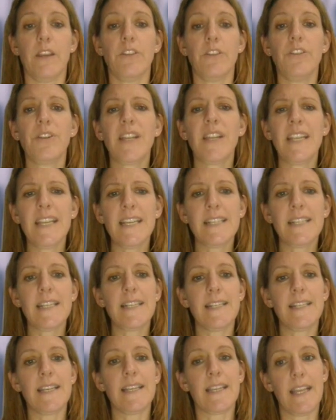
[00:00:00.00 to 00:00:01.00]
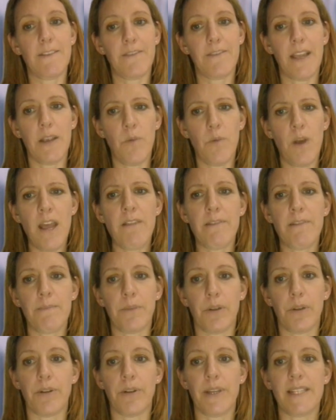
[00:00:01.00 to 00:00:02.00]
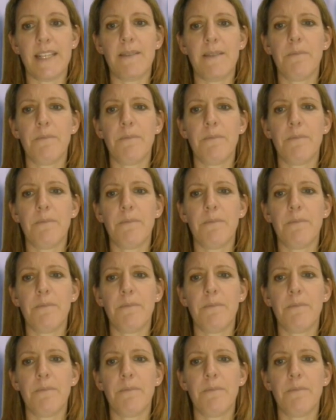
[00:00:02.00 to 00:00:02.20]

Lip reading: You can easily see that if they were employed,